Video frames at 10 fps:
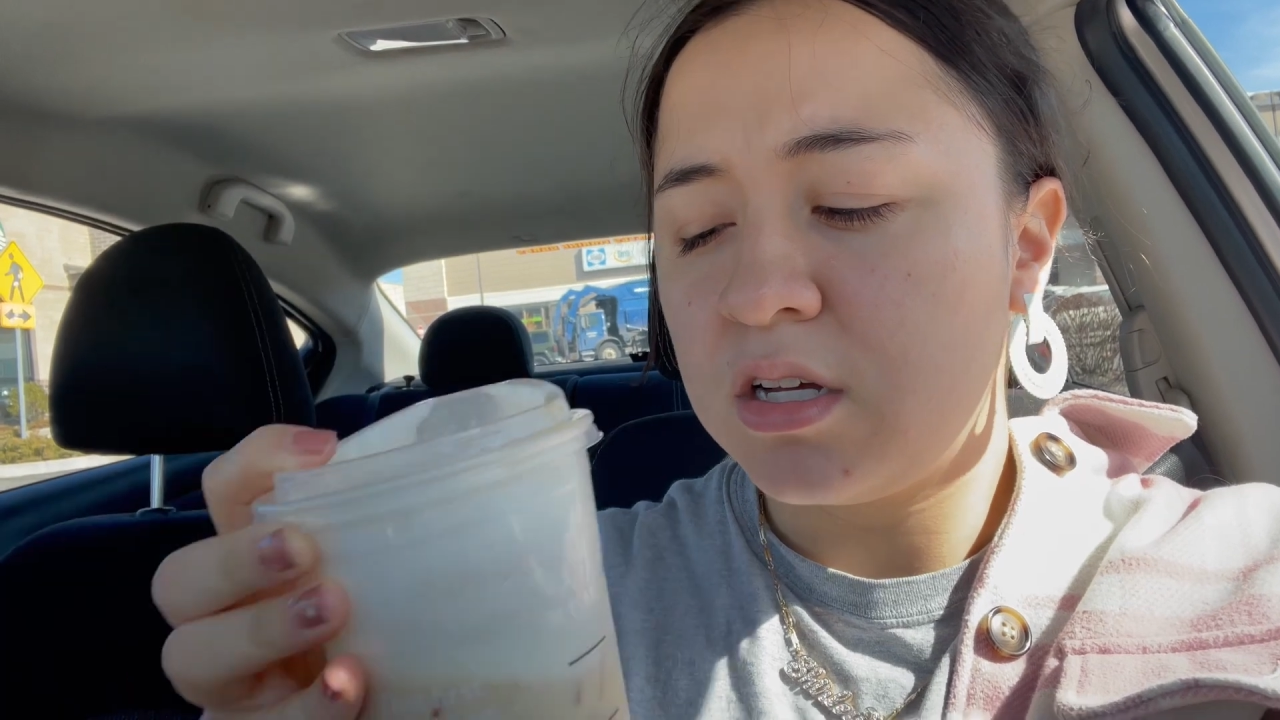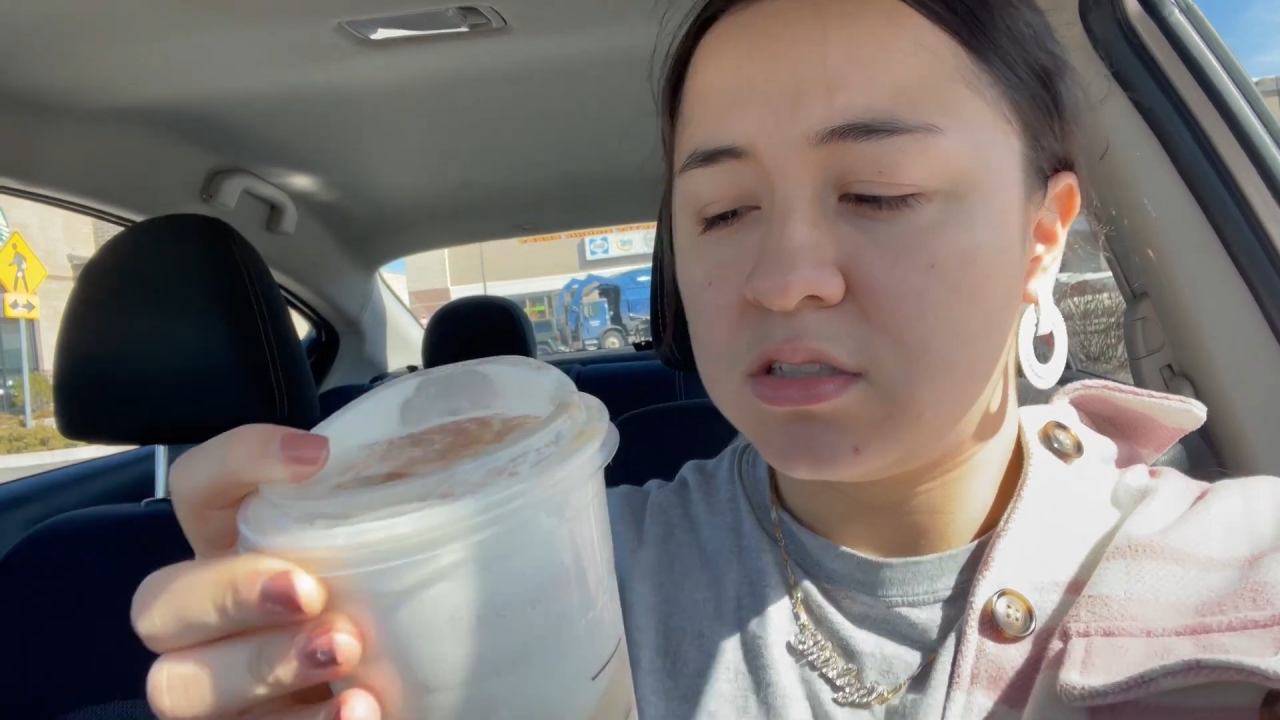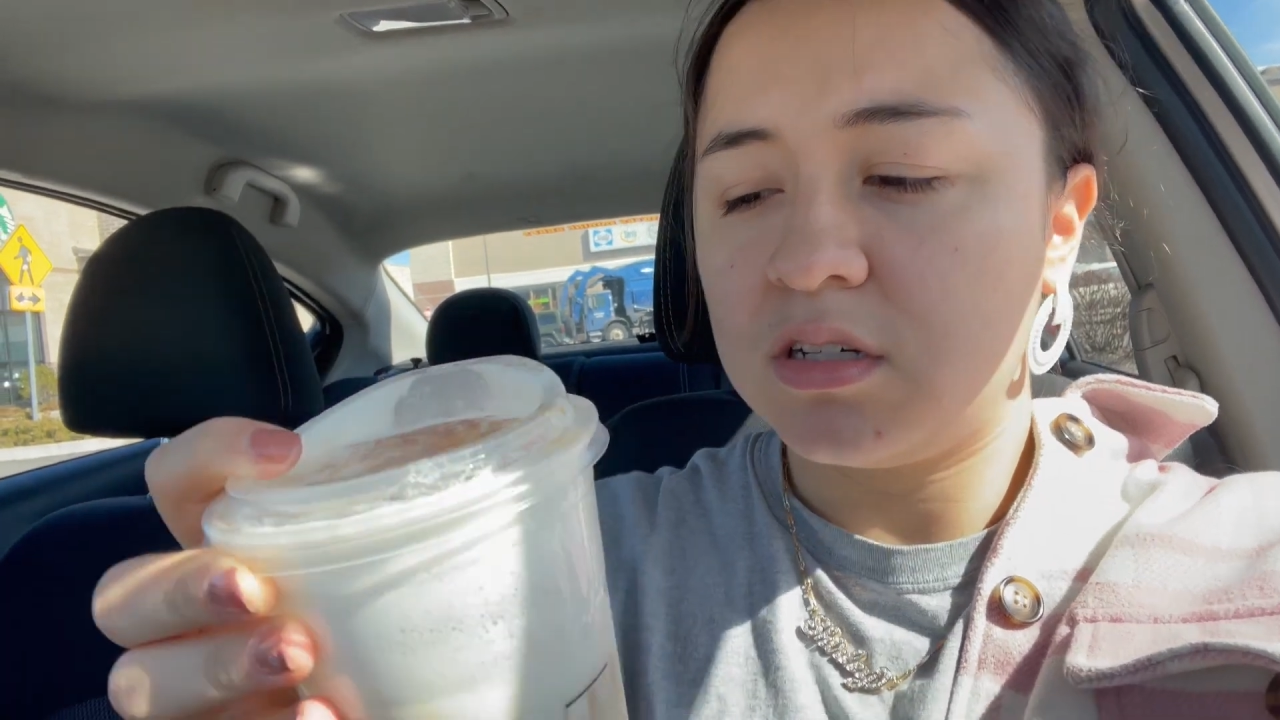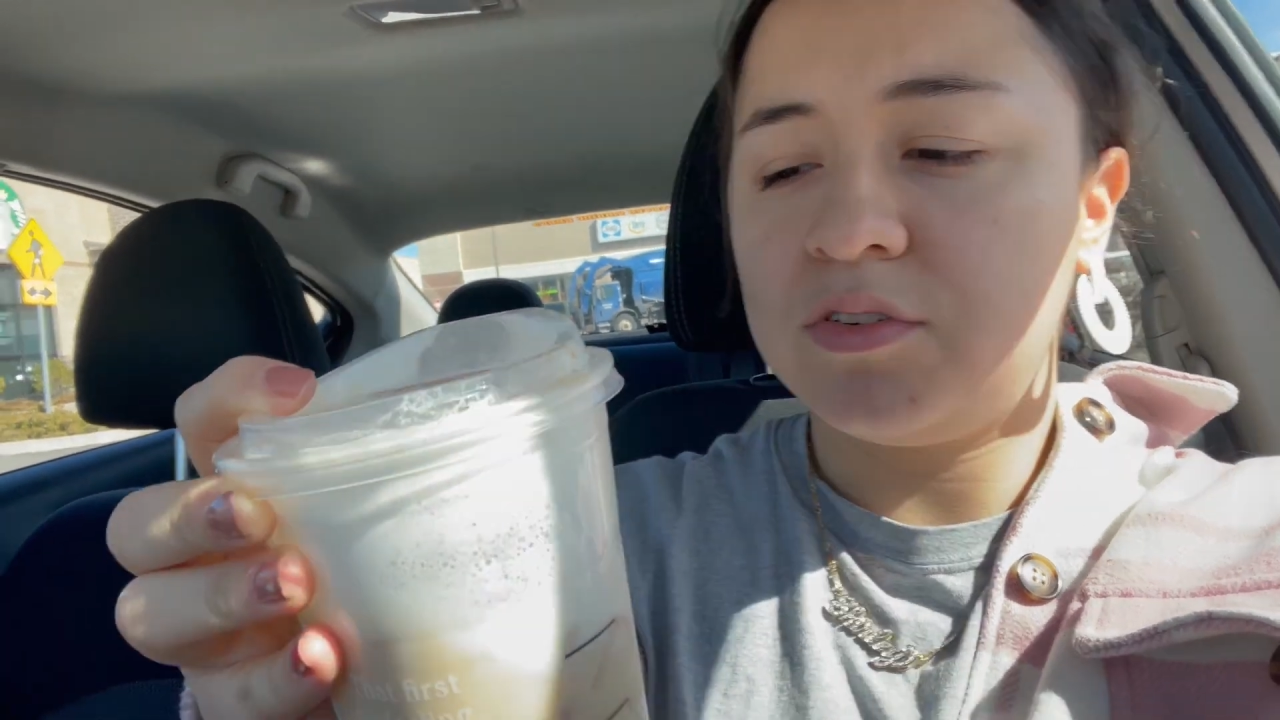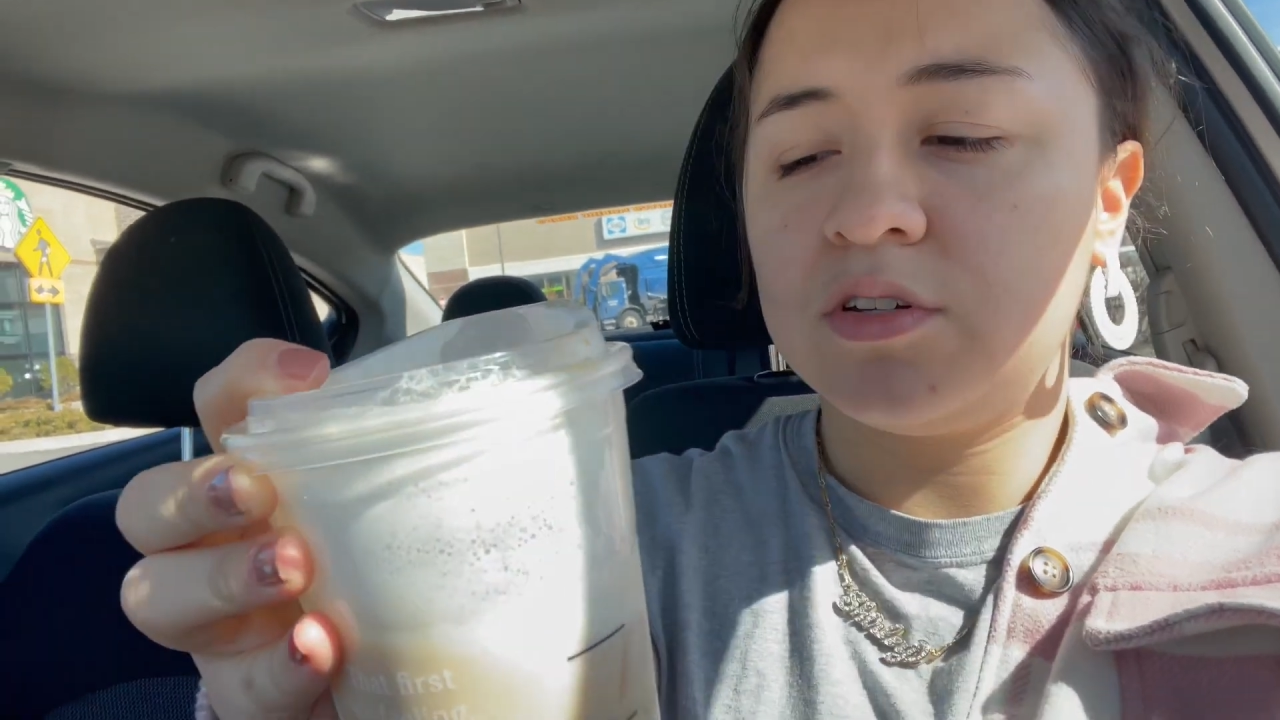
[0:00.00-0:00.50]

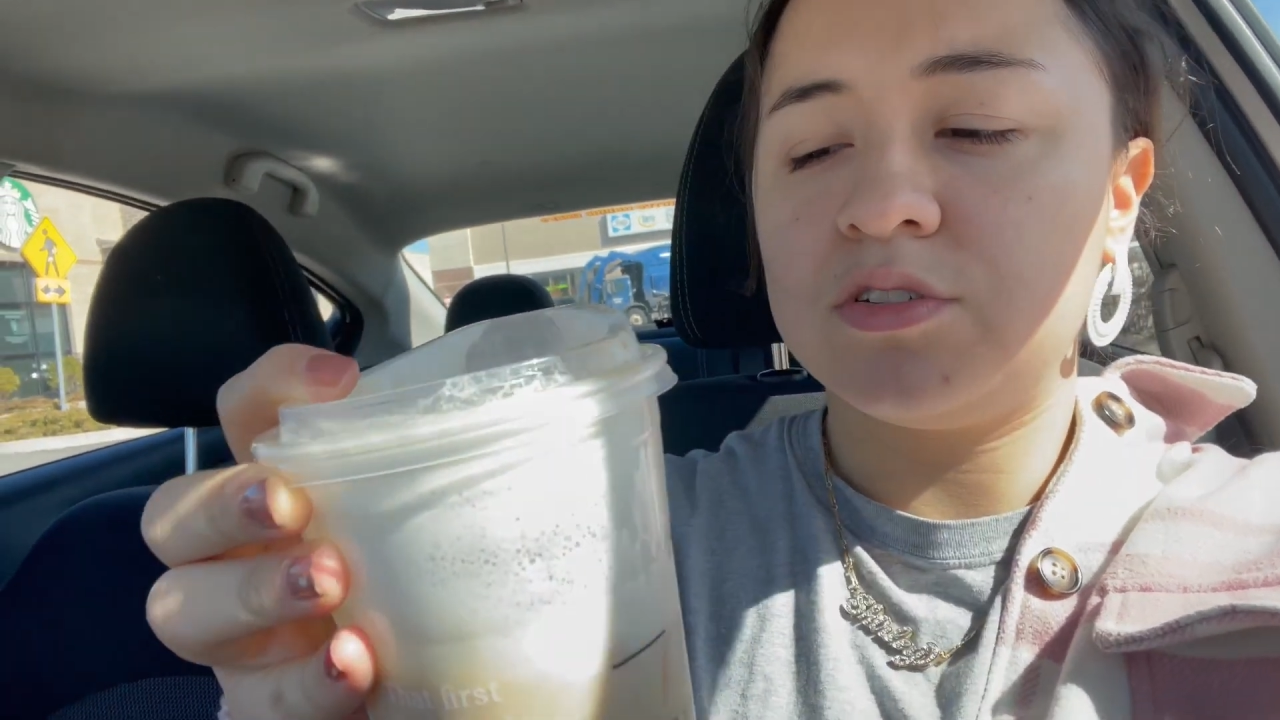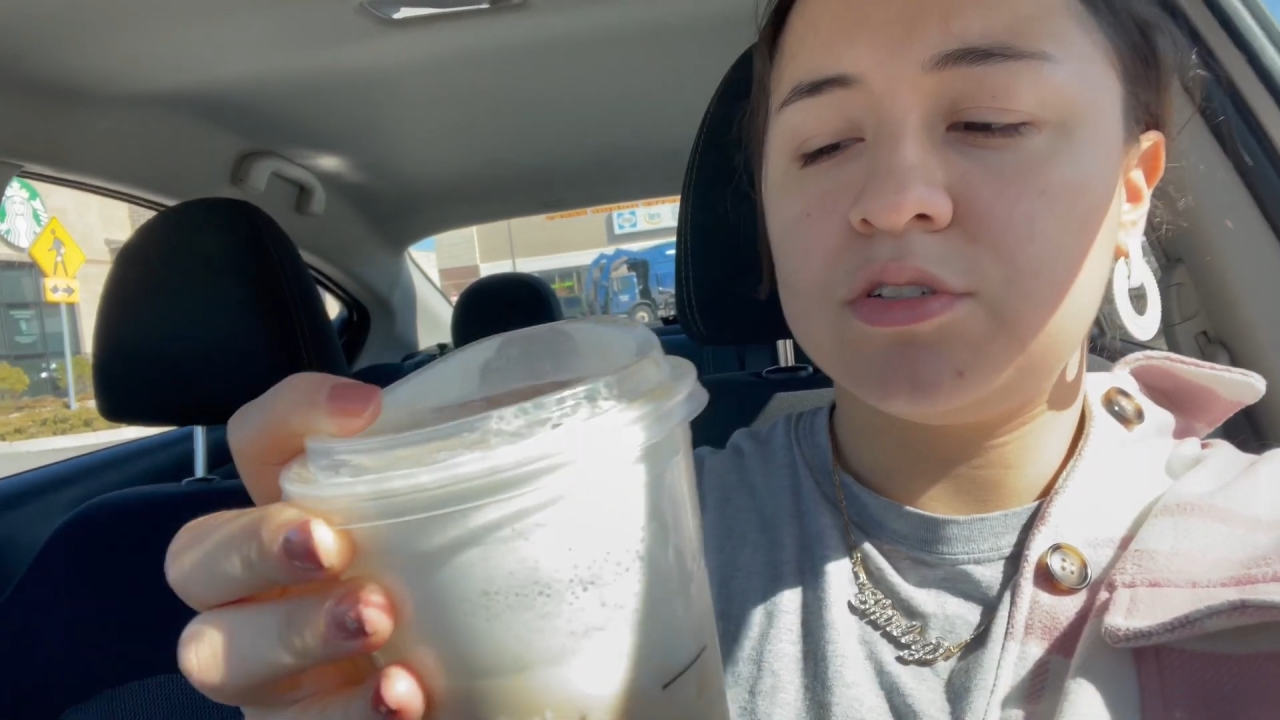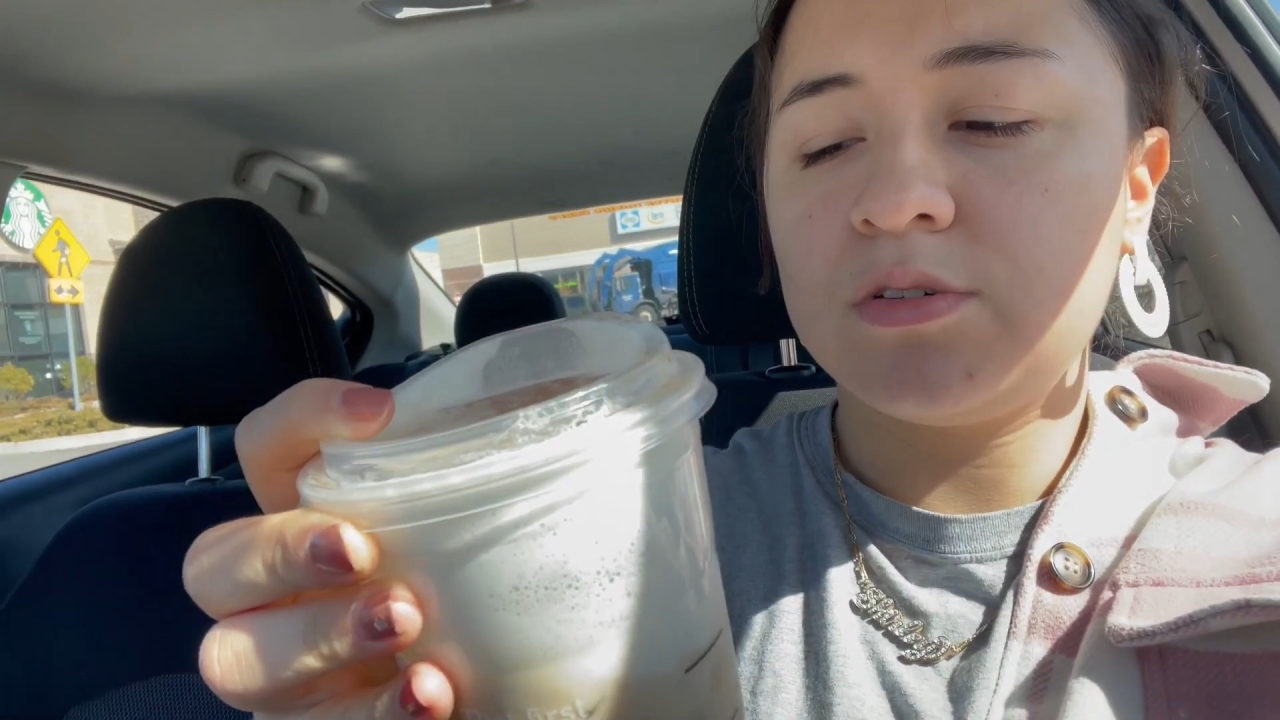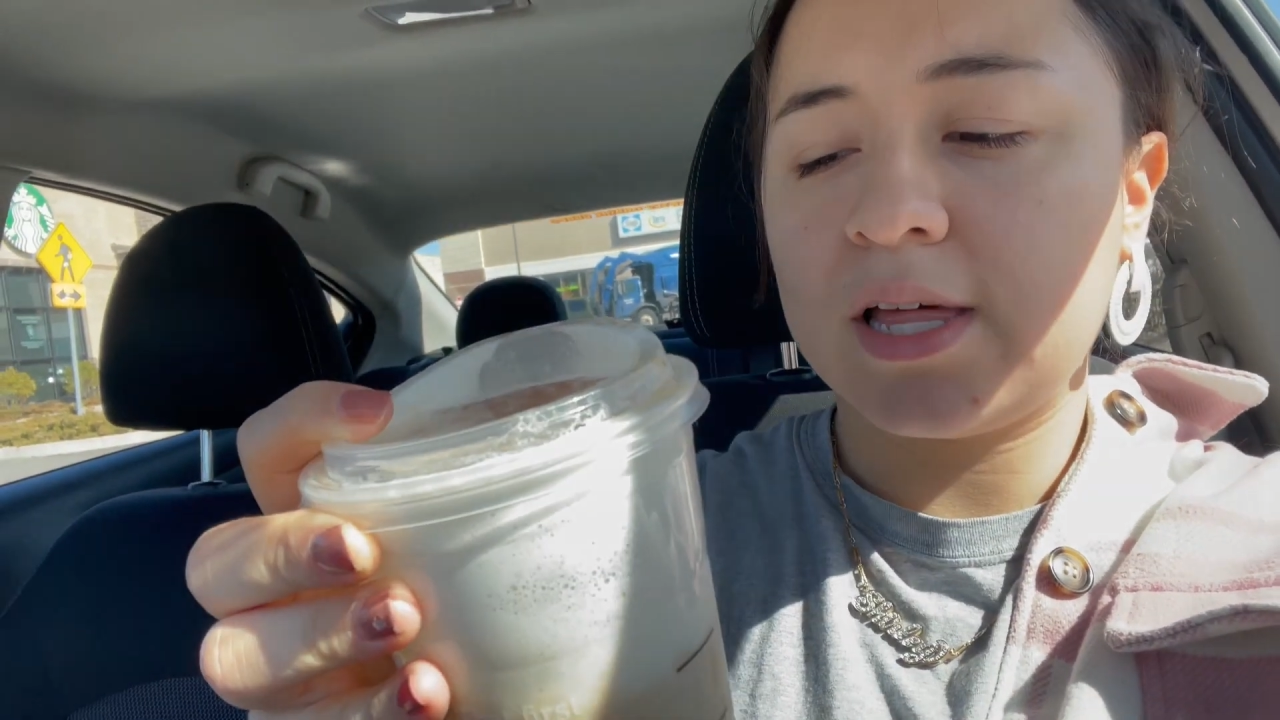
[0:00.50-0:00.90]
So if you do